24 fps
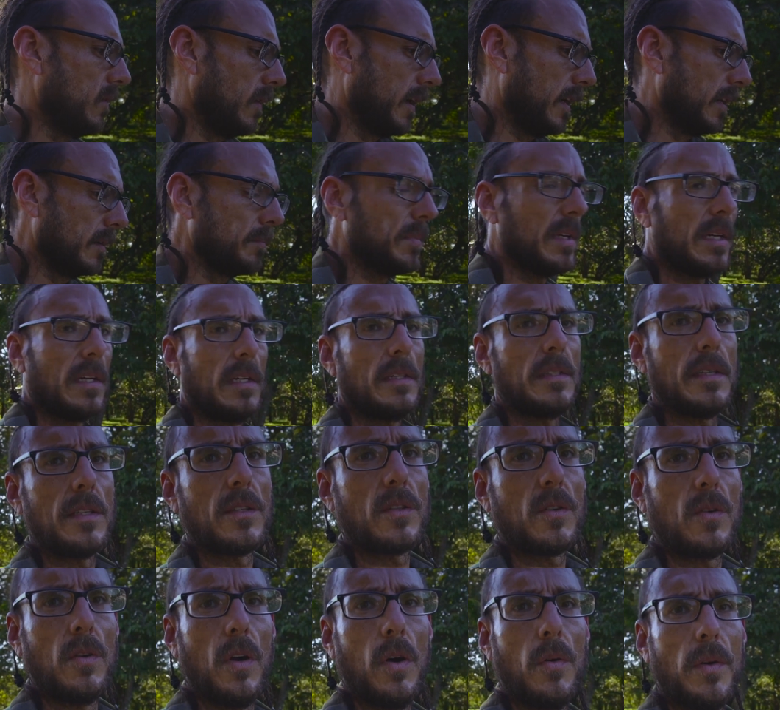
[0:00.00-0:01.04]
right? Because it's
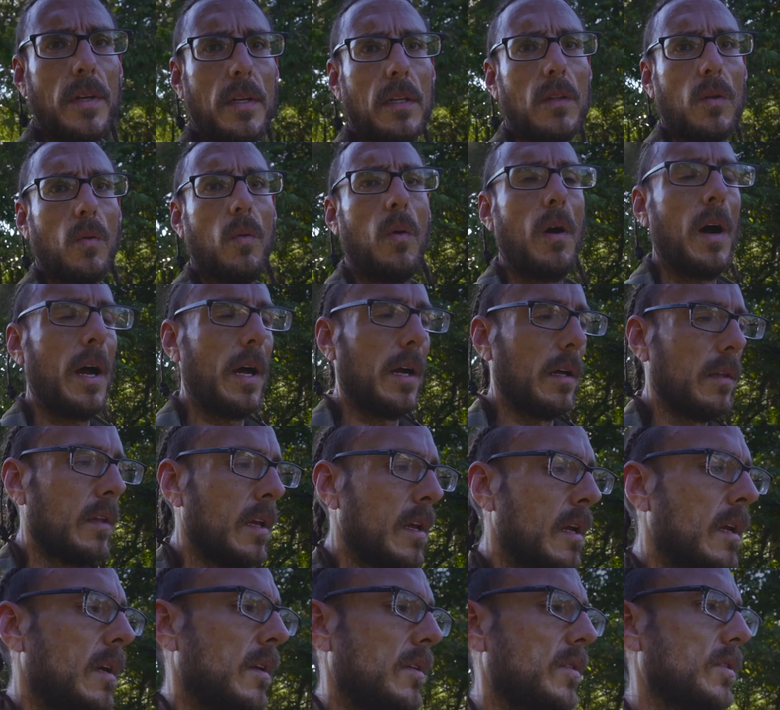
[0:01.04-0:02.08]
growing in the wild.
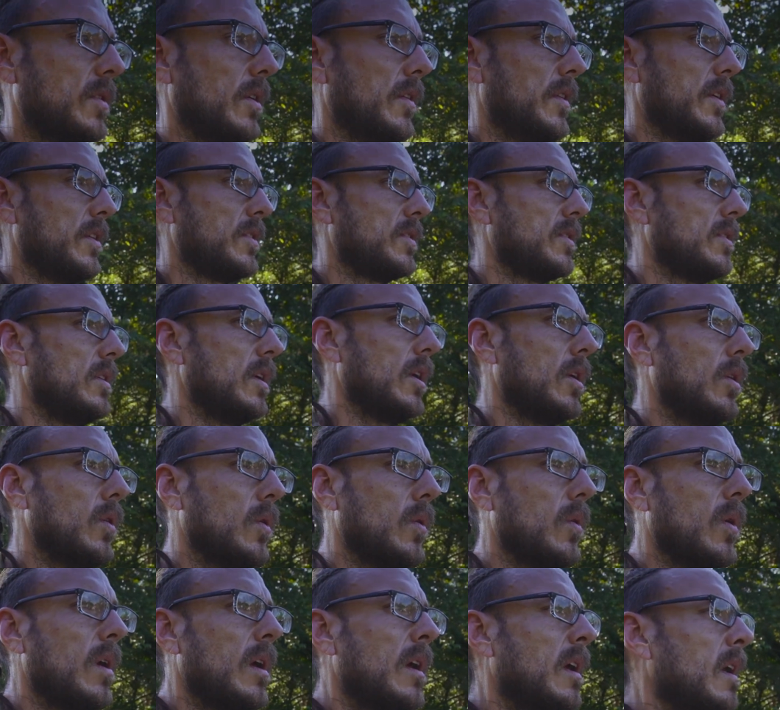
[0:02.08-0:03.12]
So there's
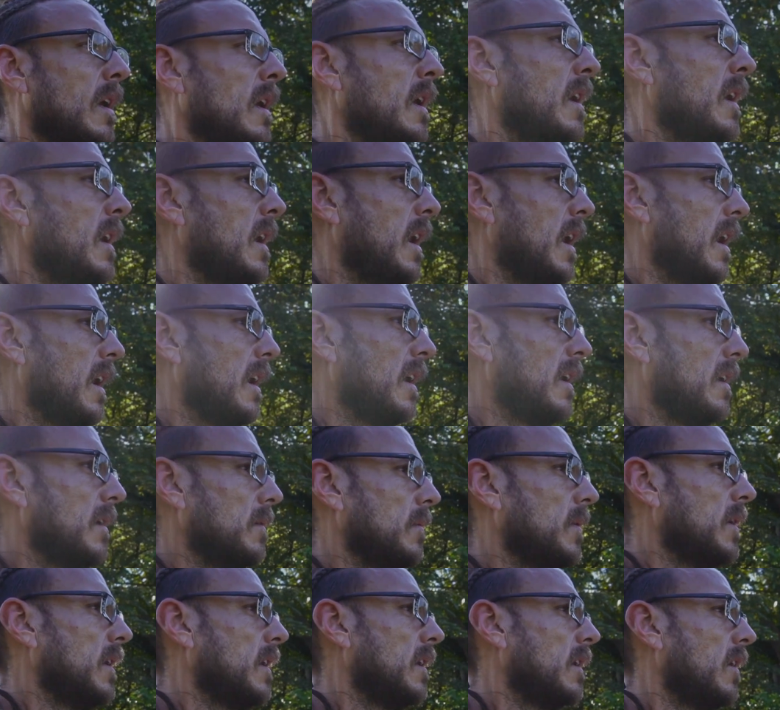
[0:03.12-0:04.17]
no
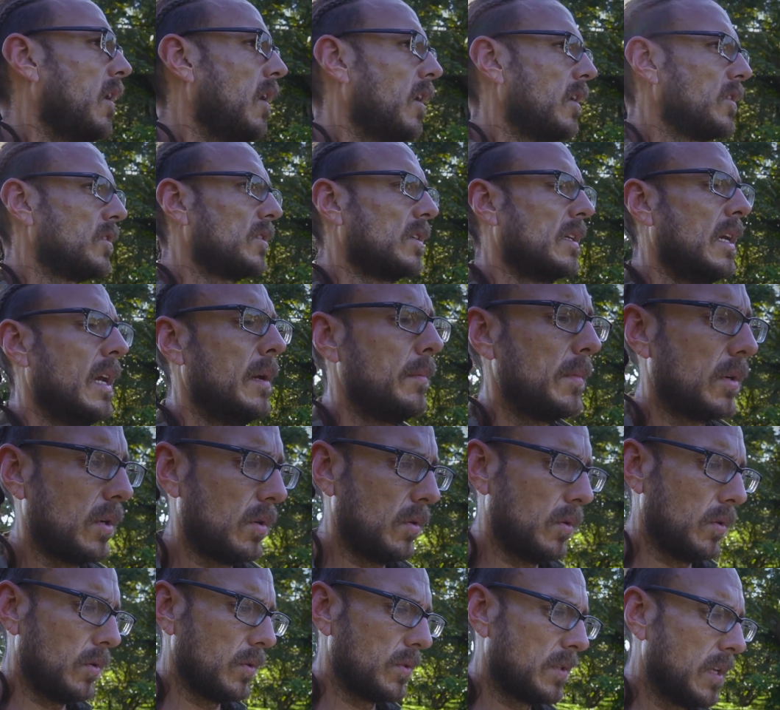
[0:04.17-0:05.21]
harsh
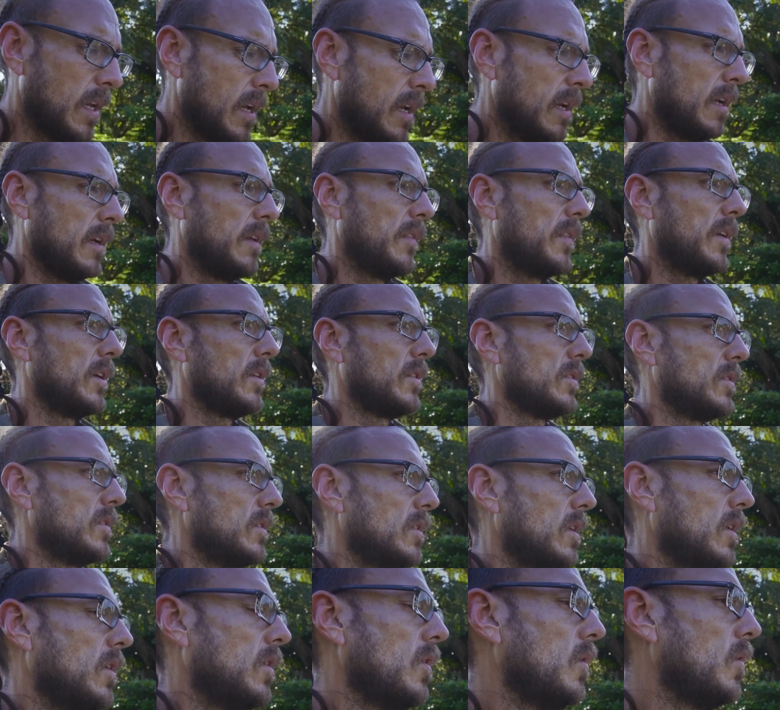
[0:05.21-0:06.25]
chemicals, there's
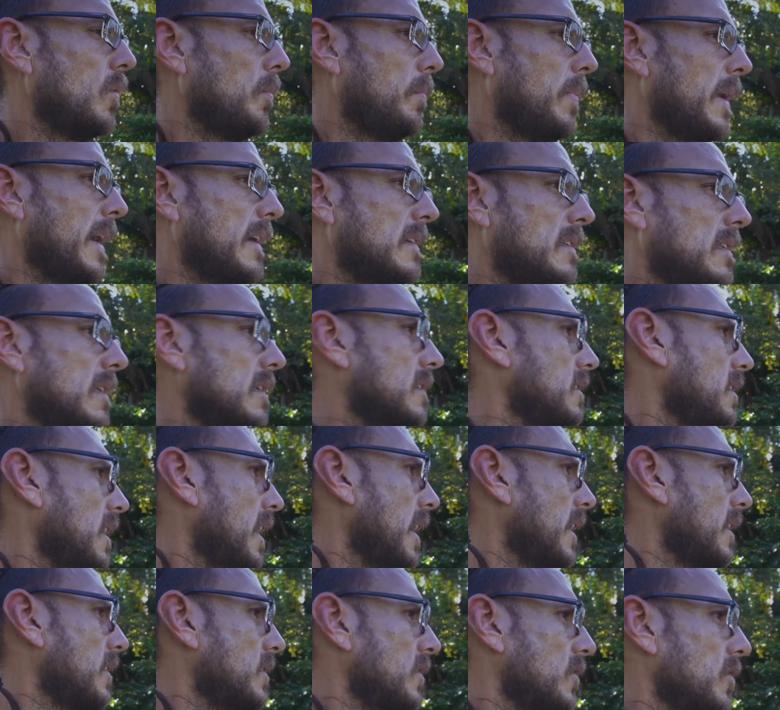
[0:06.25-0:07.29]
no
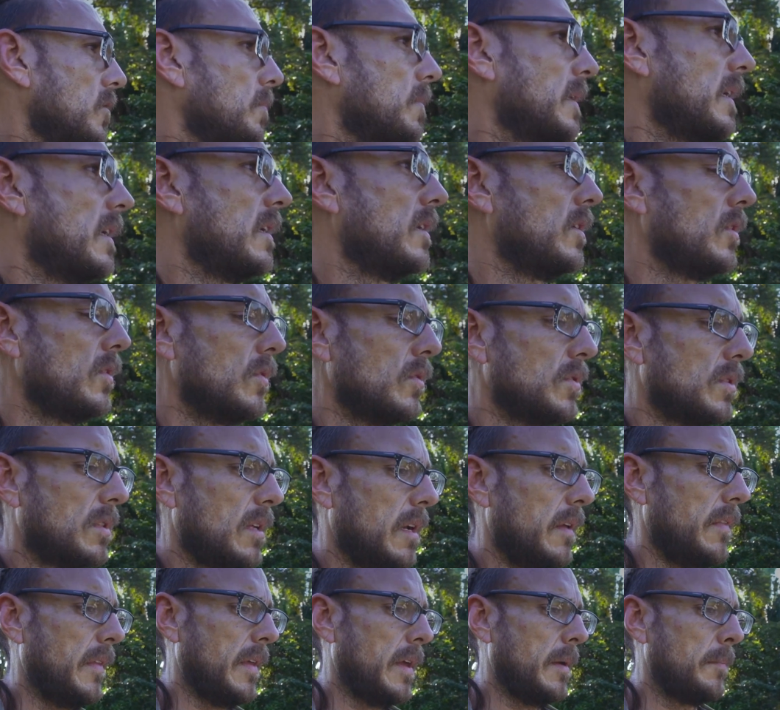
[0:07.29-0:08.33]
pesticides that are being used
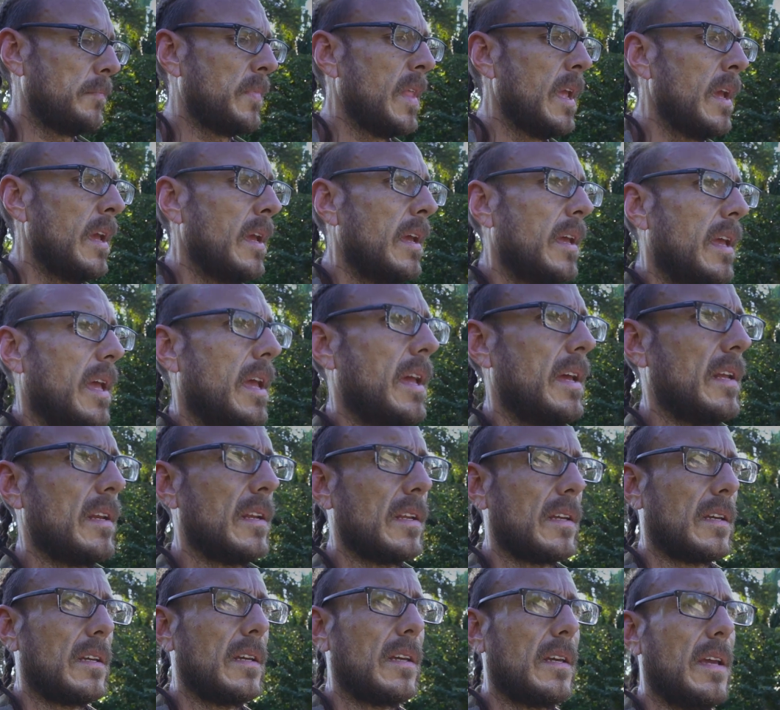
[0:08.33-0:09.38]
on them.
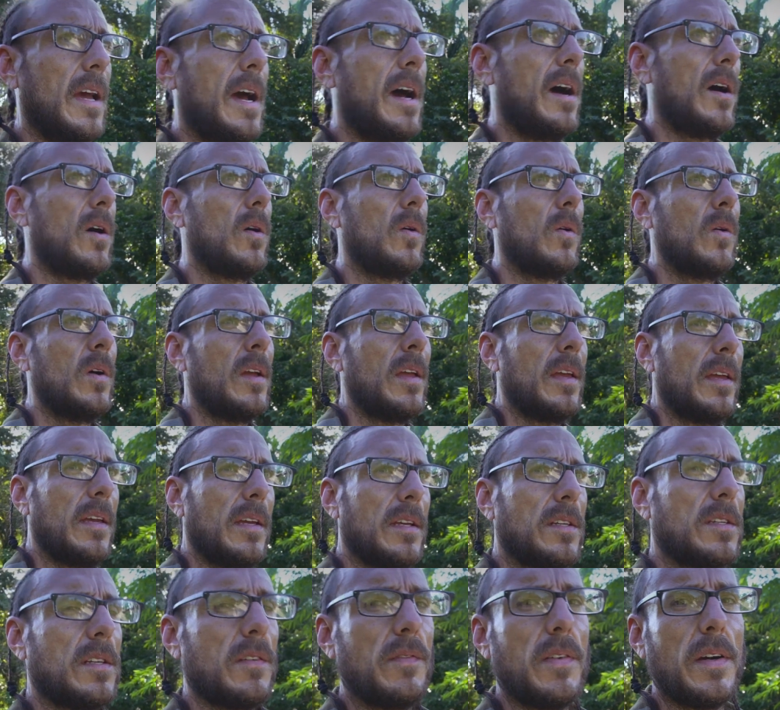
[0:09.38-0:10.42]
And cacao
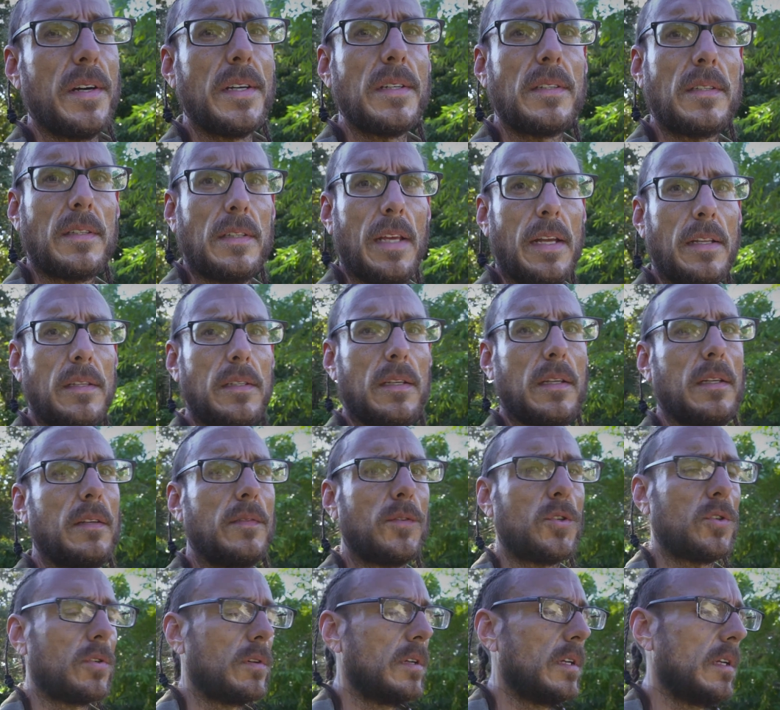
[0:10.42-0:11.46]
is a very sensitive
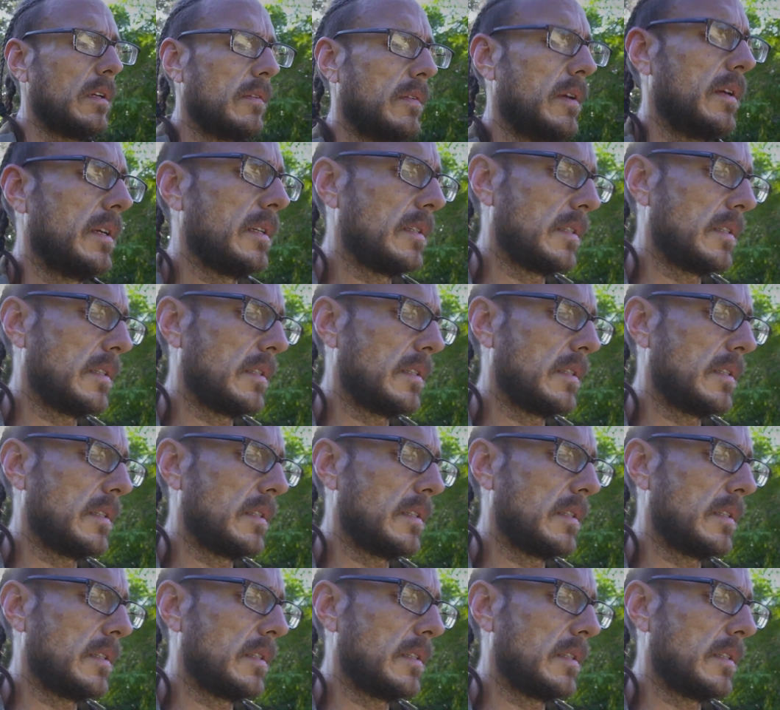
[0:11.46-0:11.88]
tree, a very